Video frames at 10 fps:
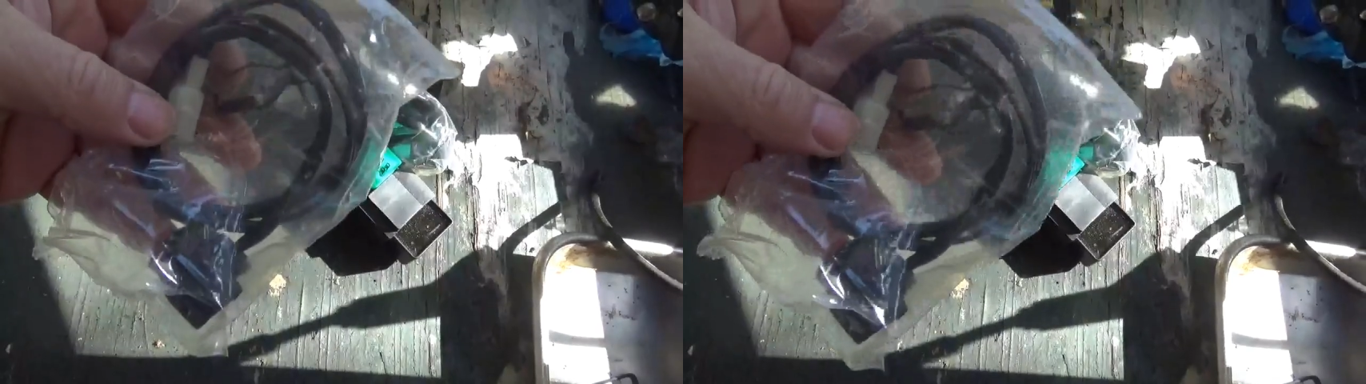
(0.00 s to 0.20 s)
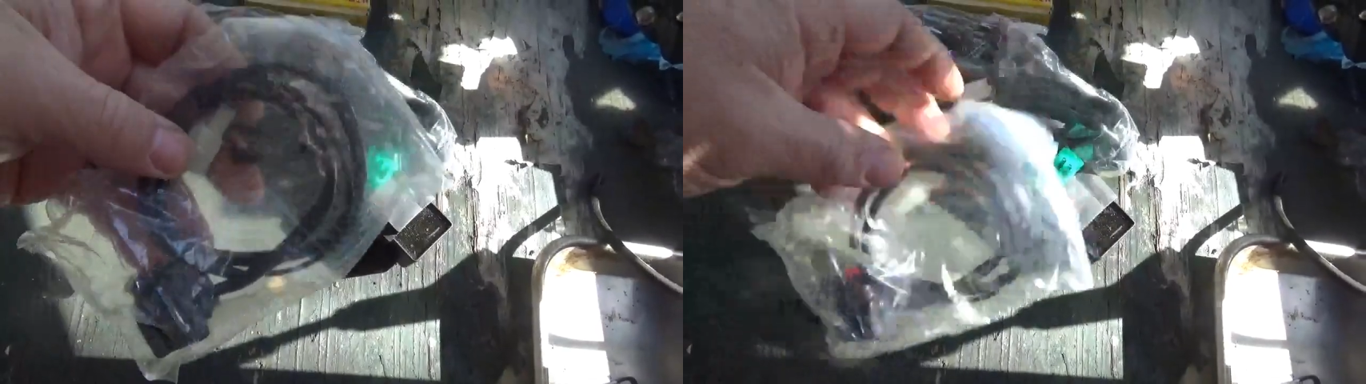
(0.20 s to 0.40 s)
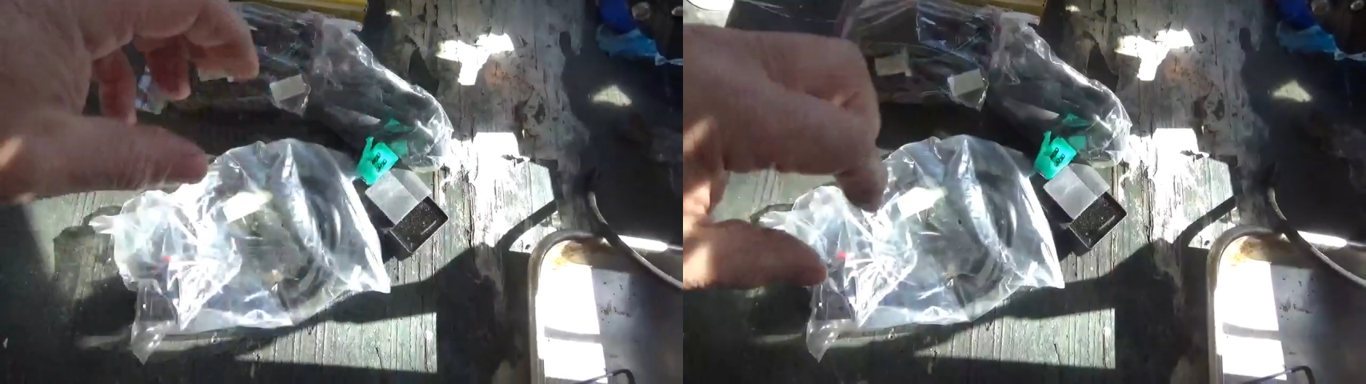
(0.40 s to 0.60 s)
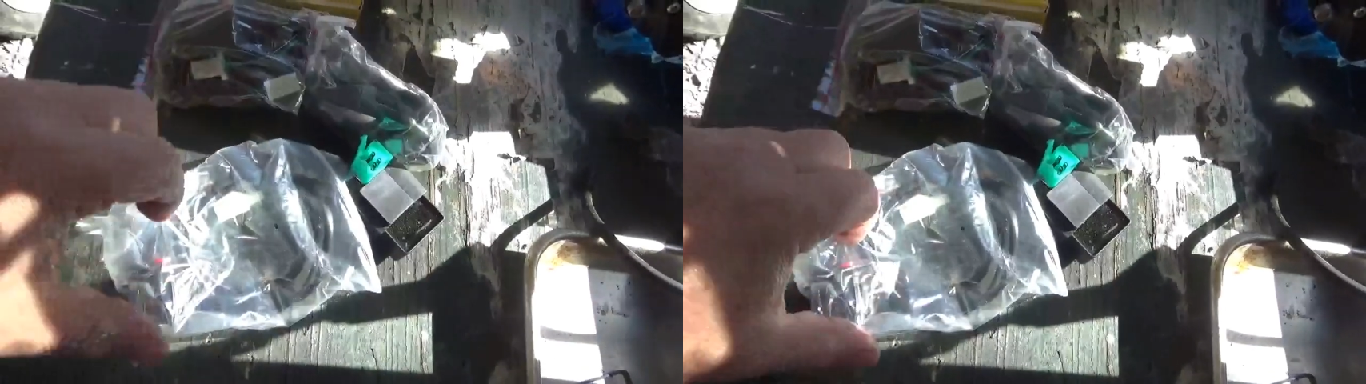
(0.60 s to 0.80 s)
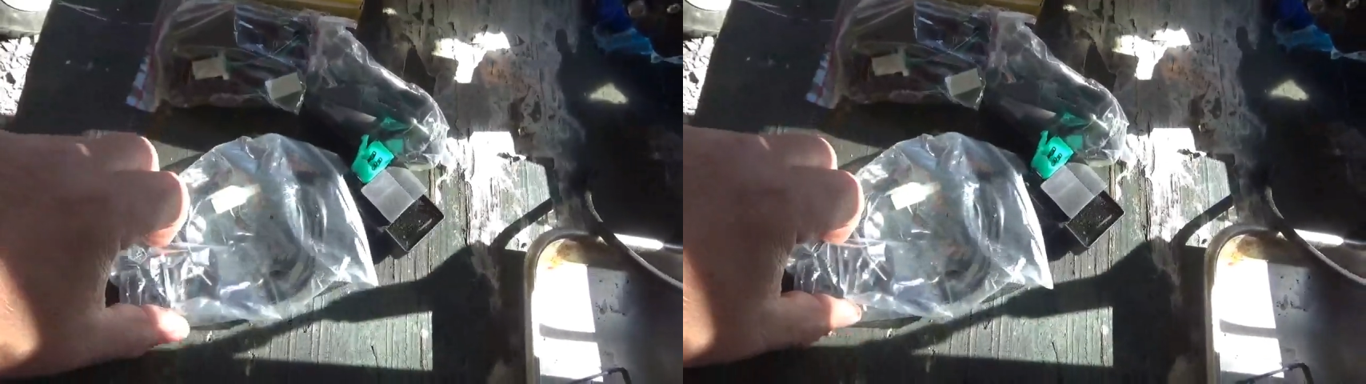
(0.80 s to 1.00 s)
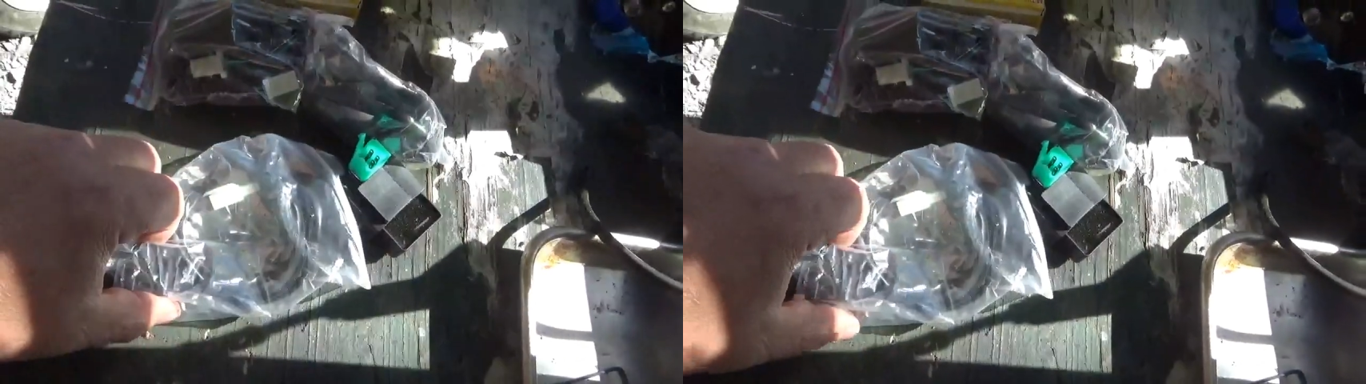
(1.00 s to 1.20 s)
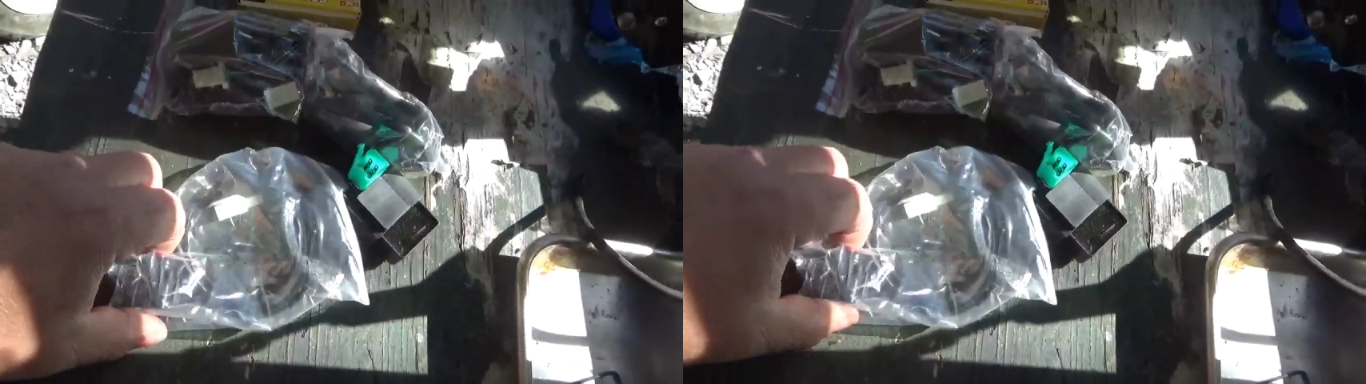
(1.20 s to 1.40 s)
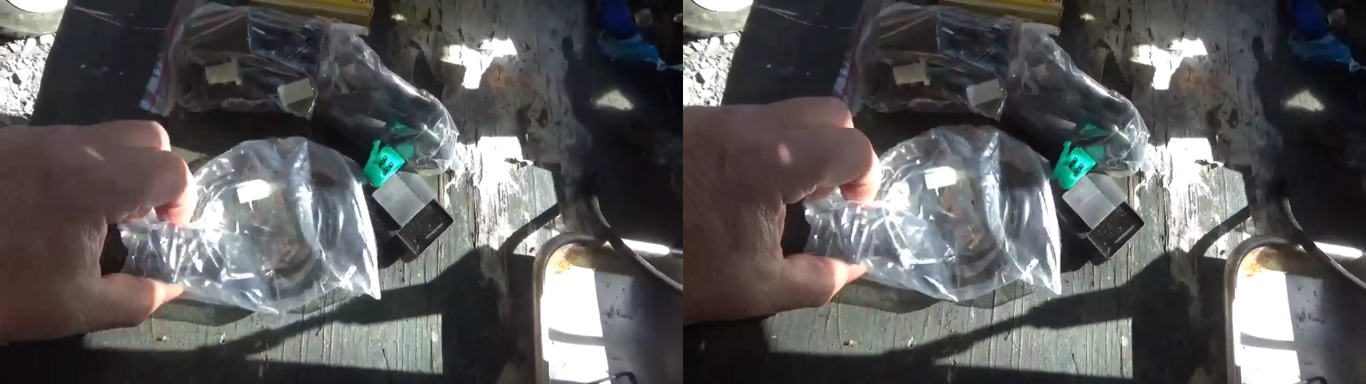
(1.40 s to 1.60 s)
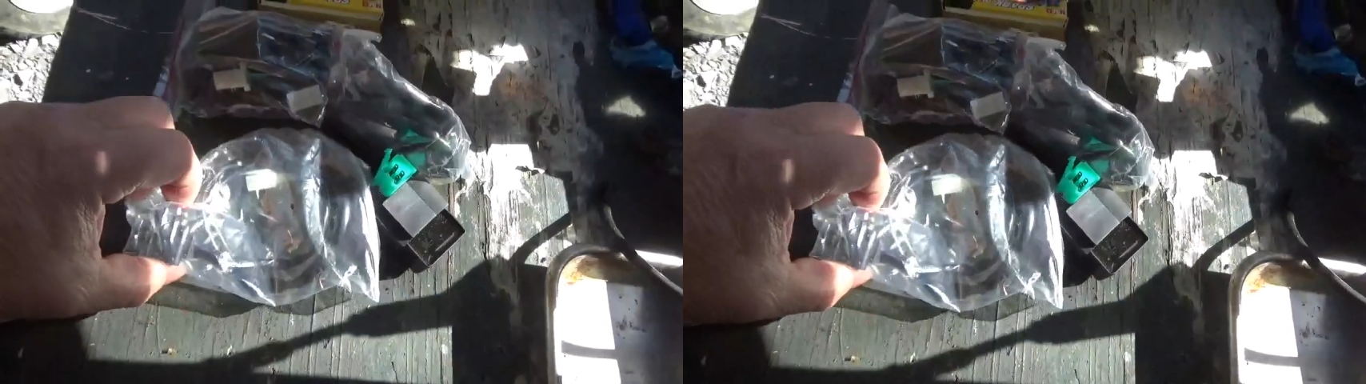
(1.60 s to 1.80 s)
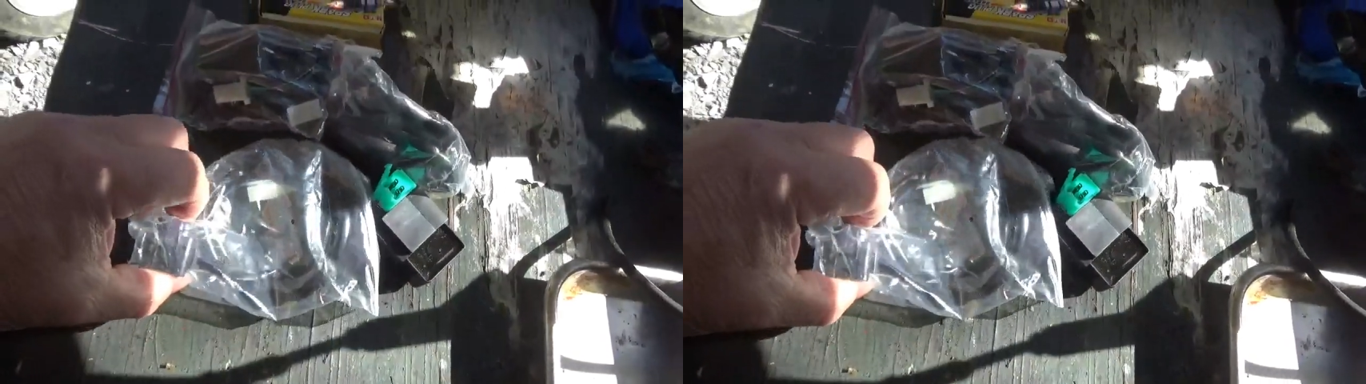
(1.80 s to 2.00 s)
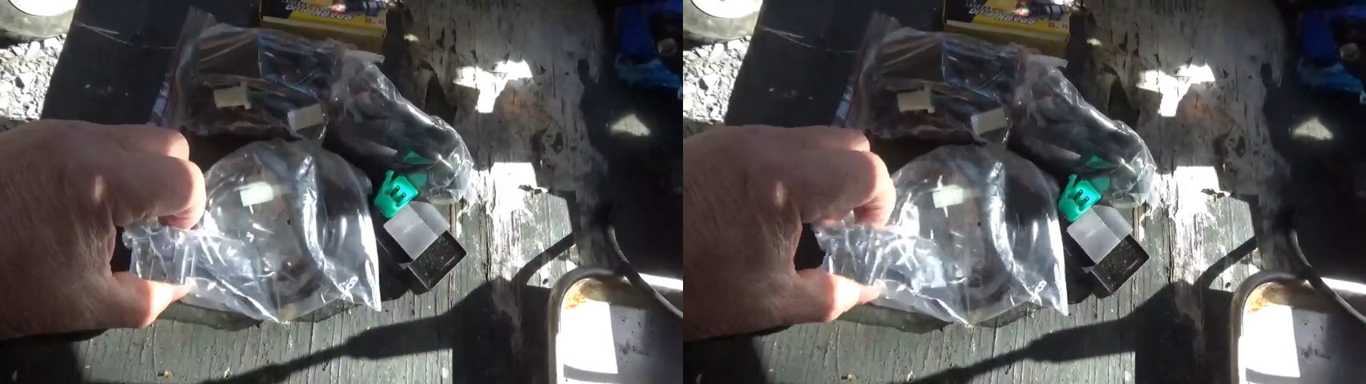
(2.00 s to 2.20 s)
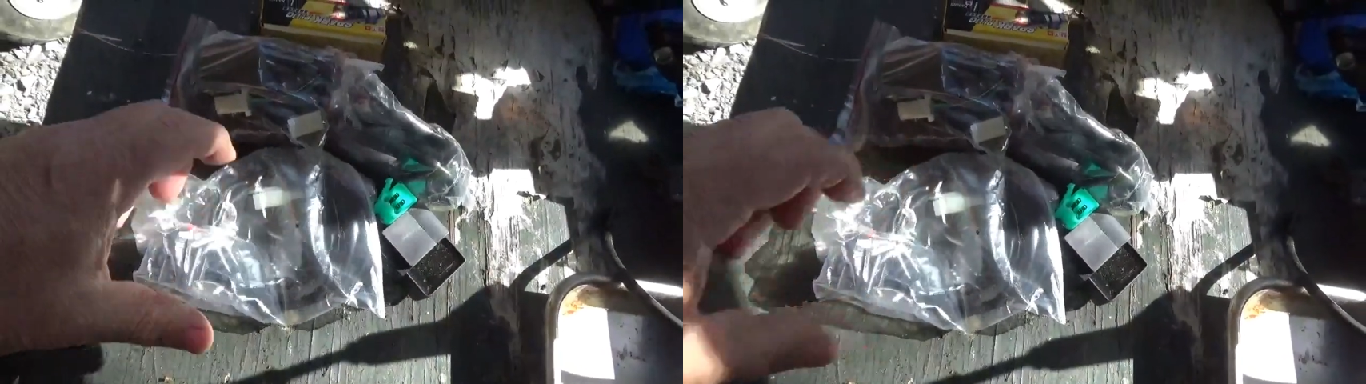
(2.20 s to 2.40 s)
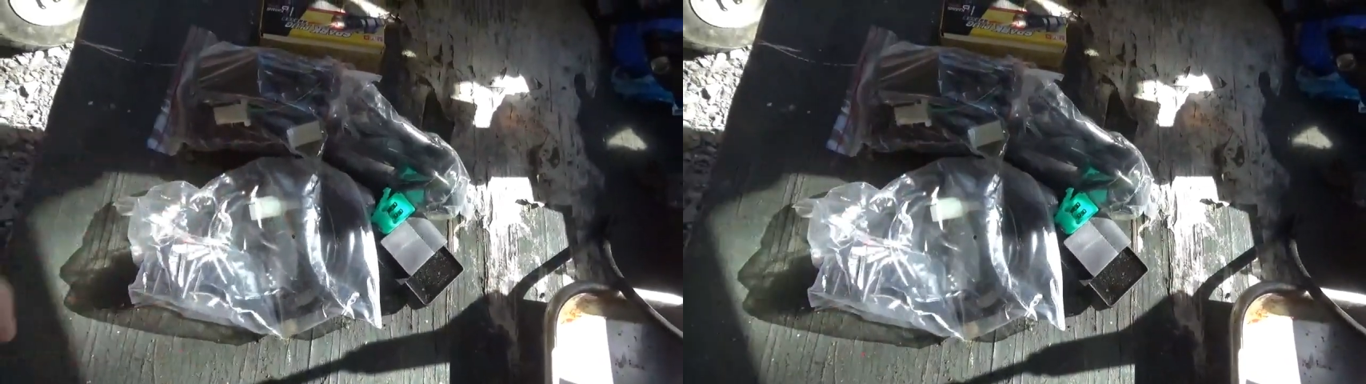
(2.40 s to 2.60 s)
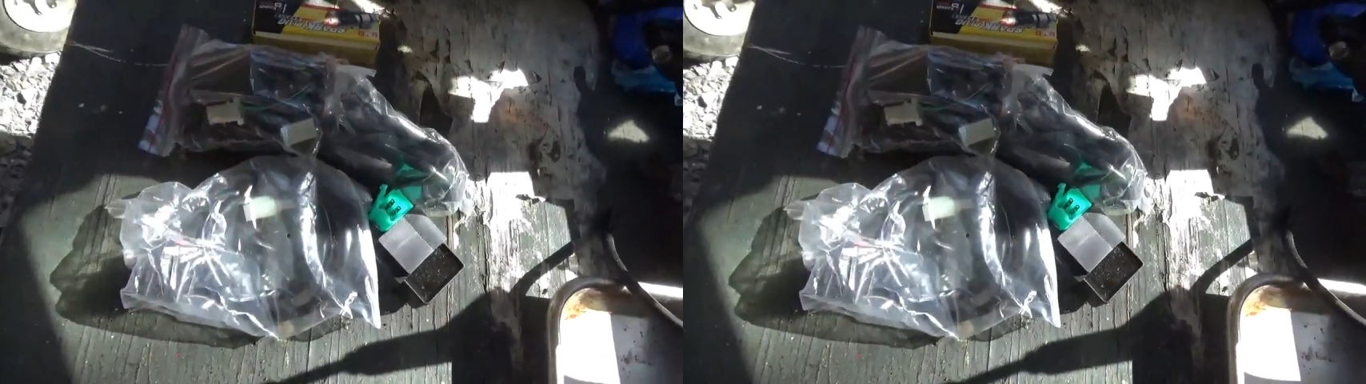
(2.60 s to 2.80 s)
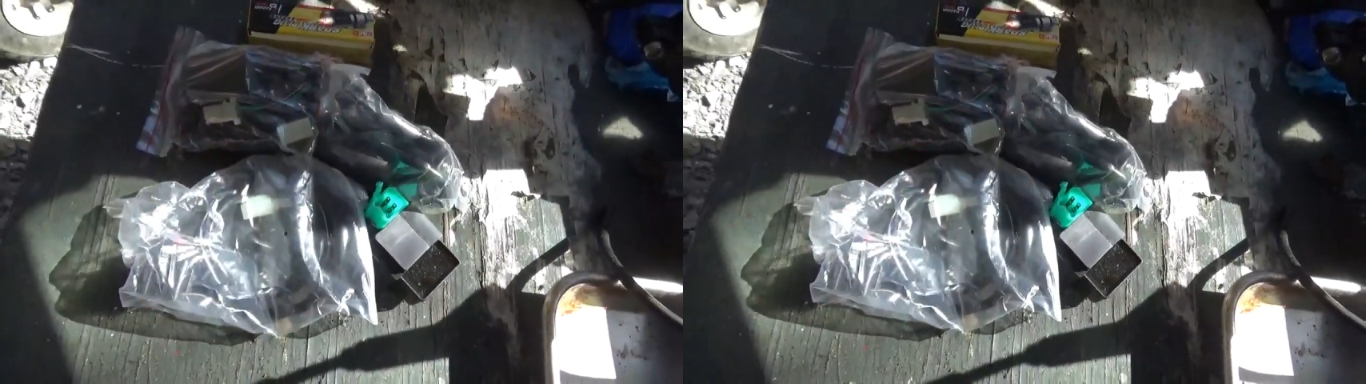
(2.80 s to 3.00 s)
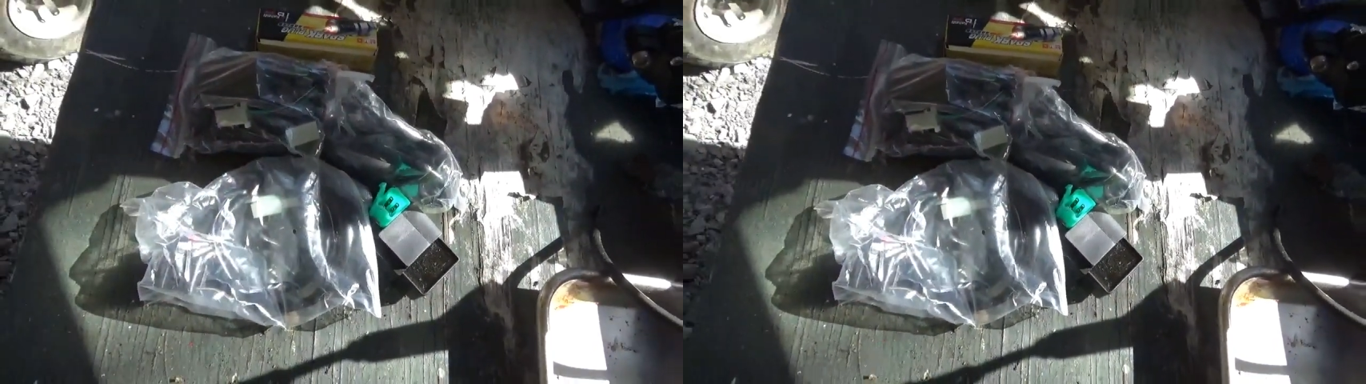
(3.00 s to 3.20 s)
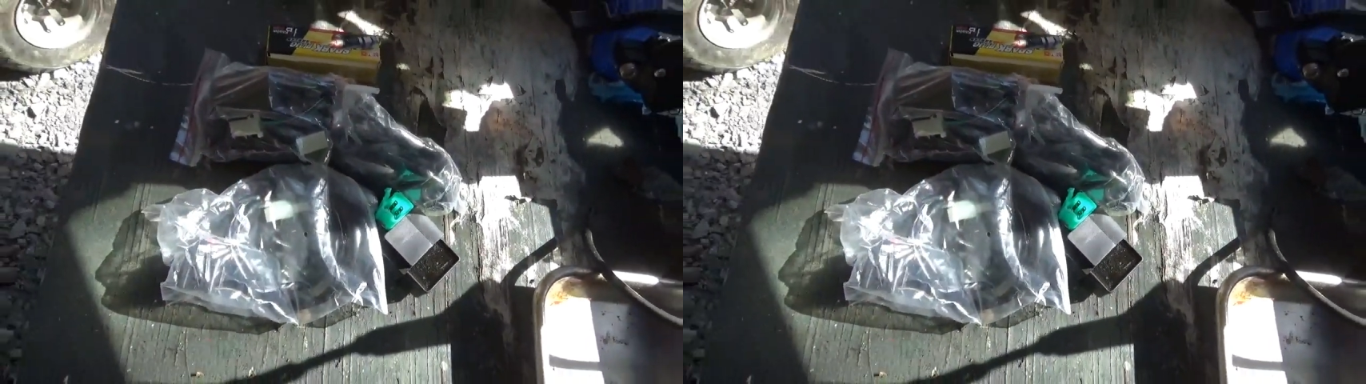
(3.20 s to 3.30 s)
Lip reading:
Nobody's mouth can be seen.